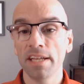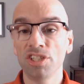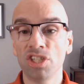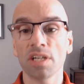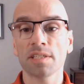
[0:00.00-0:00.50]

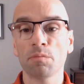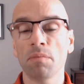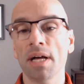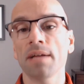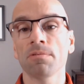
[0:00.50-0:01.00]
just
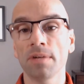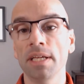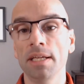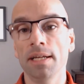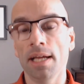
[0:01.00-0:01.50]
by
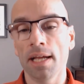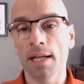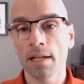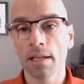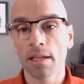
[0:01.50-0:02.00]

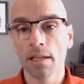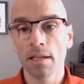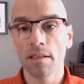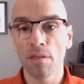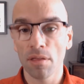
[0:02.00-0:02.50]
reading
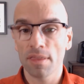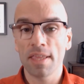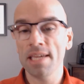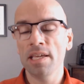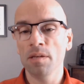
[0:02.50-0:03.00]
the
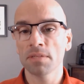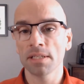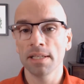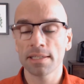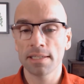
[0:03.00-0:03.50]
themes
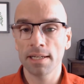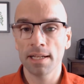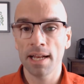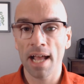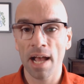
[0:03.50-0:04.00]
listed
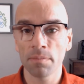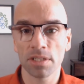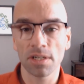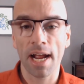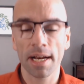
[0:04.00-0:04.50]
in an
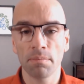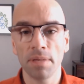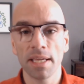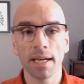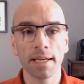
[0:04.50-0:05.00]
abstract,
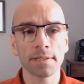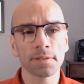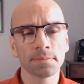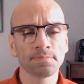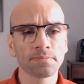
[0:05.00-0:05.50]
because